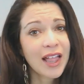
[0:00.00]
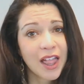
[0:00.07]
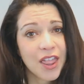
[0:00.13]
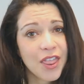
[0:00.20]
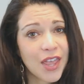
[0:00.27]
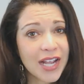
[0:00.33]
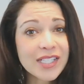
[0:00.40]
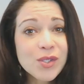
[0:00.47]

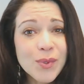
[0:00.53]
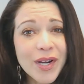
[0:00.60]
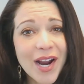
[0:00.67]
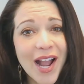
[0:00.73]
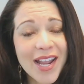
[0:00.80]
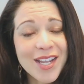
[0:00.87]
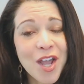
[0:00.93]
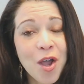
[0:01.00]
That's where
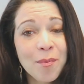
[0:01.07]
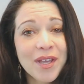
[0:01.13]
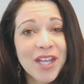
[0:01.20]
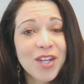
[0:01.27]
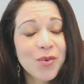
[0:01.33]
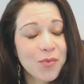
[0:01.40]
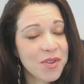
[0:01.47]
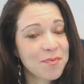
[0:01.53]
I come
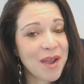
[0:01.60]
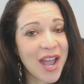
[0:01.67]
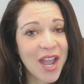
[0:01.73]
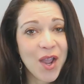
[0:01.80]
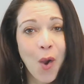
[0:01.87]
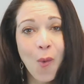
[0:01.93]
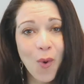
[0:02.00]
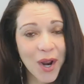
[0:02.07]
in with
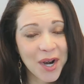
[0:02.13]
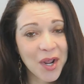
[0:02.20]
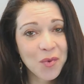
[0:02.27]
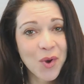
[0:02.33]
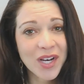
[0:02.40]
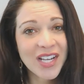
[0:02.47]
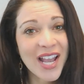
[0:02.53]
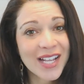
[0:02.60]
my
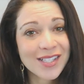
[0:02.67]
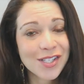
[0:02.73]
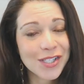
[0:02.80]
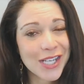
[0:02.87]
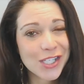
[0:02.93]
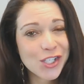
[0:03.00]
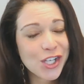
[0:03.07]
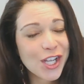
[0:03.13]
one-on-one
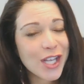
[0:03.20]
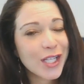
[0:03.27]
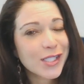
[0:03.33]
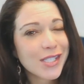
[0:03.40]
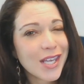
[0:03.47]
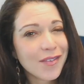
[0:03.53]
consultations.